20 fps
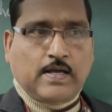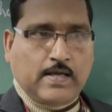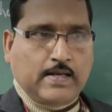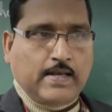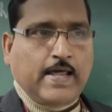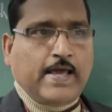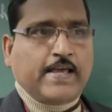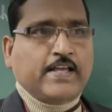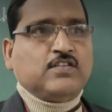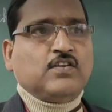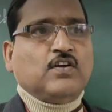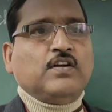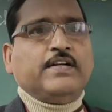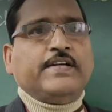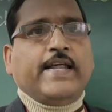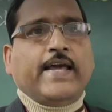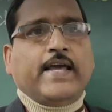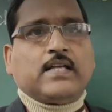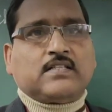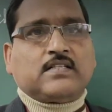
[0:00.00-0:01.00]
Lies on
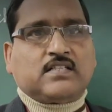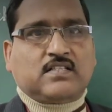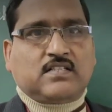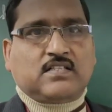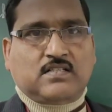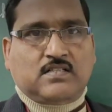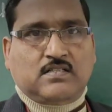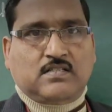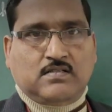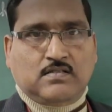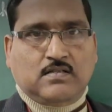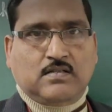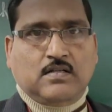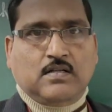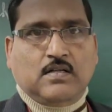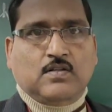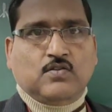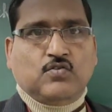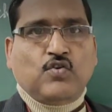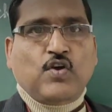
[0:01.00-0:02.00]
dash.
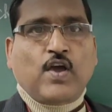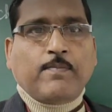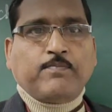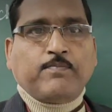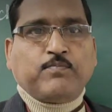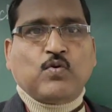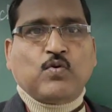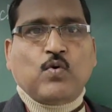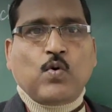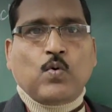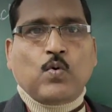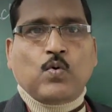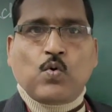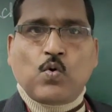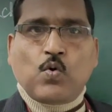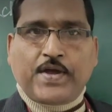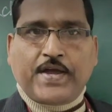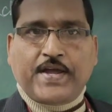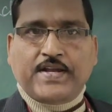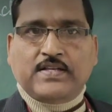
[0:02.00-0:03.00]
So you have to
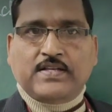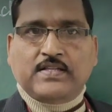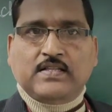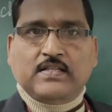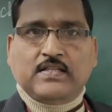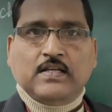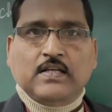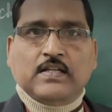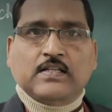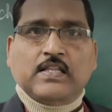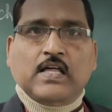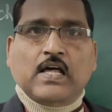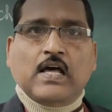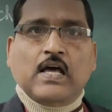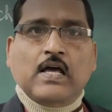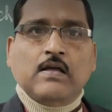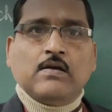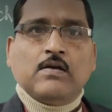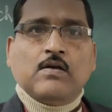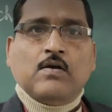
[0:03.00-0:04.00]
locate
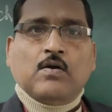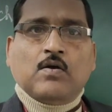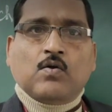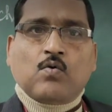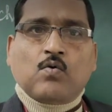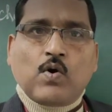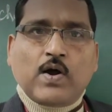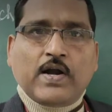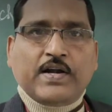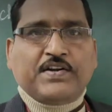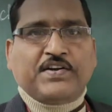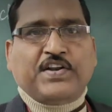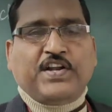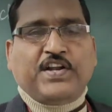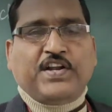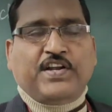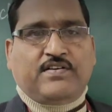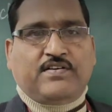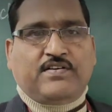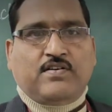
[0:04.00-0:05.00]
the
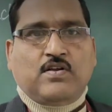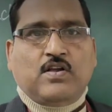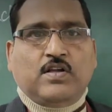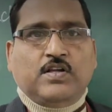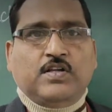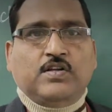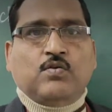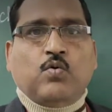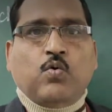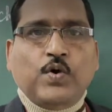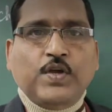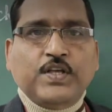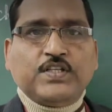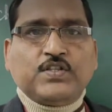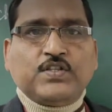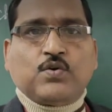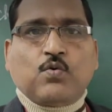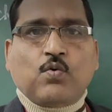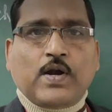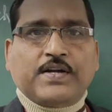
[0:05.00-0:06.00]
quadrant. In
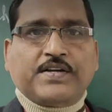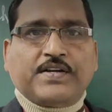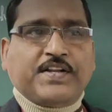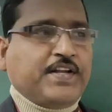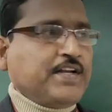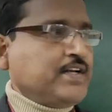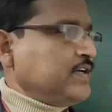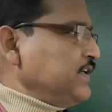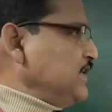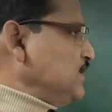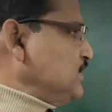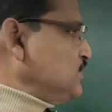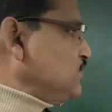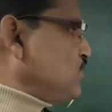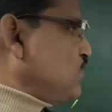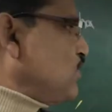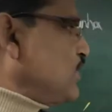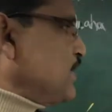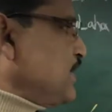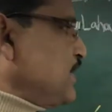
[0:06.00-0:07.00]
which quadrant? Each
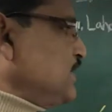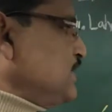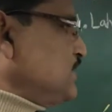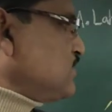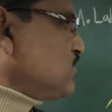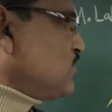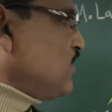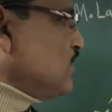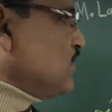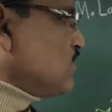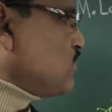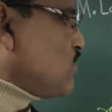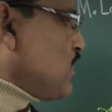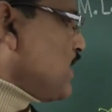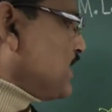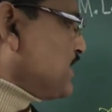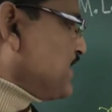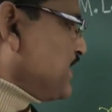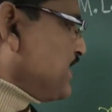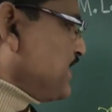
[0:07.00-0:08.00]
corner is called
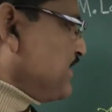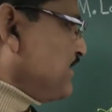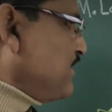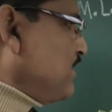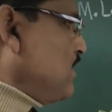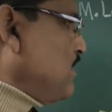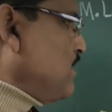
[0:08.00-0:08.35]
quadrant.